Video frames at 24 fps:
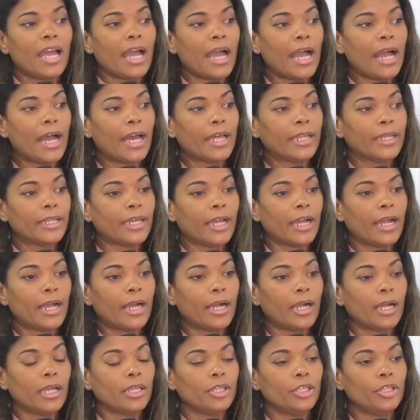And,
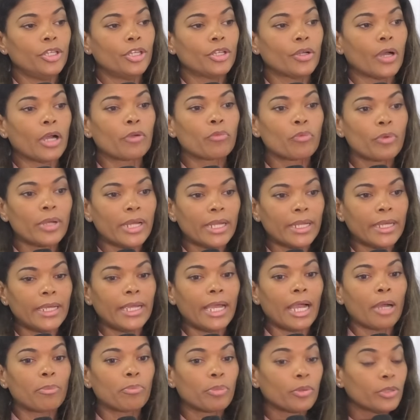you know, I
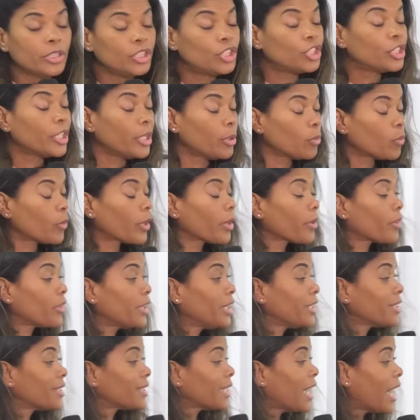really appreciate where
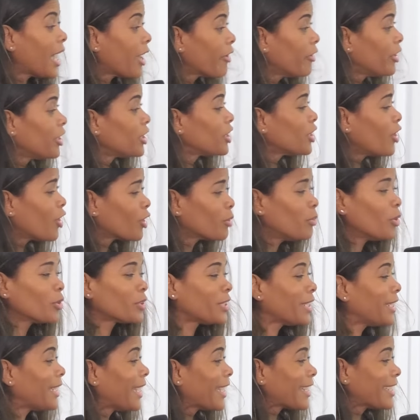things are. And talk
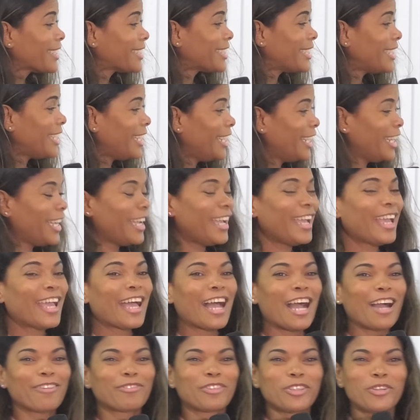about a legacy.
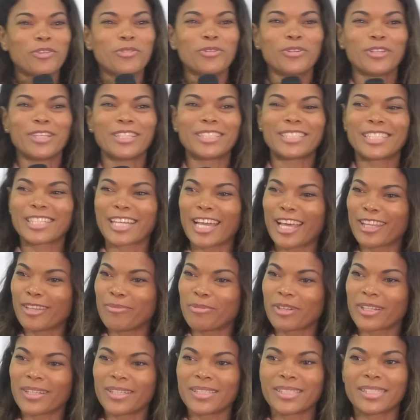I have to hold it together
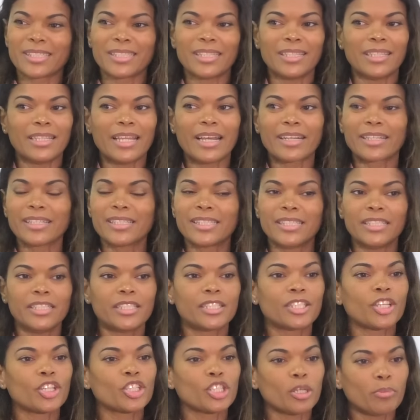because legacy
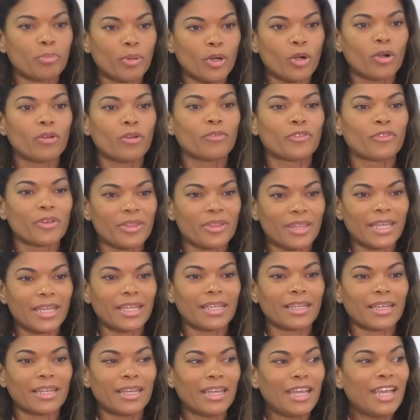is such a powerful
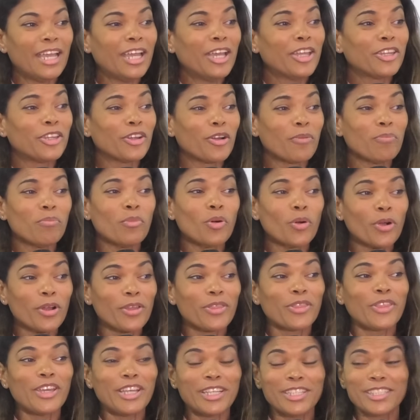thing. There are more
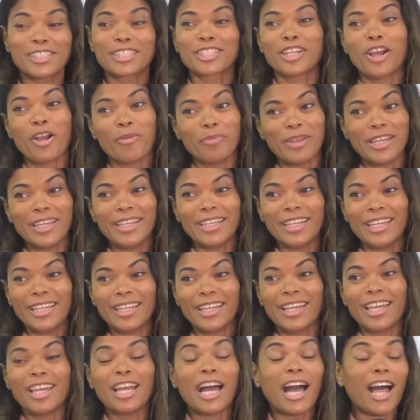things coming,
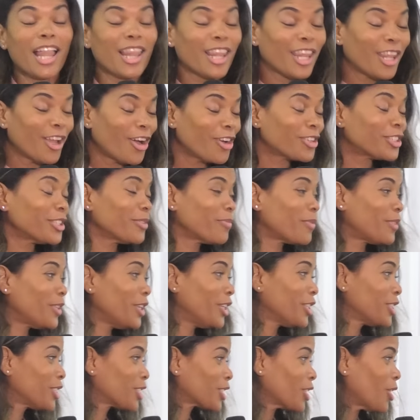a lot of
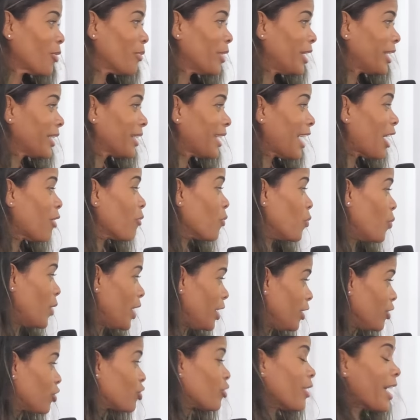things coming that
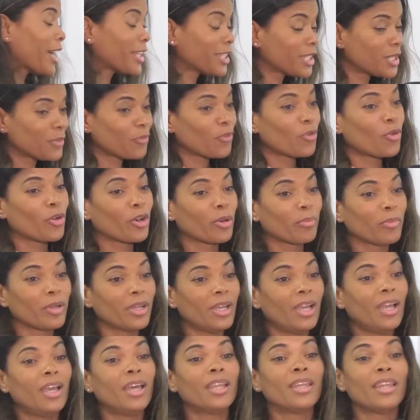will transform
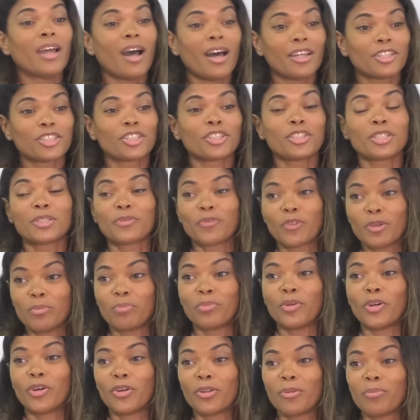not just
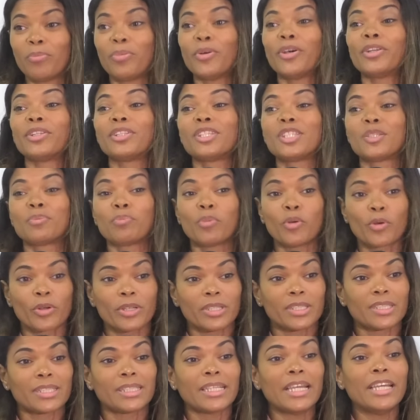football, but
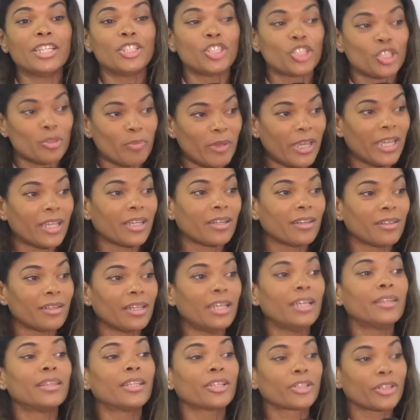sports in Jamaica,
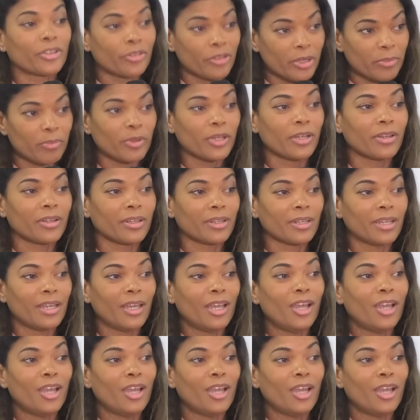in the Caribbean.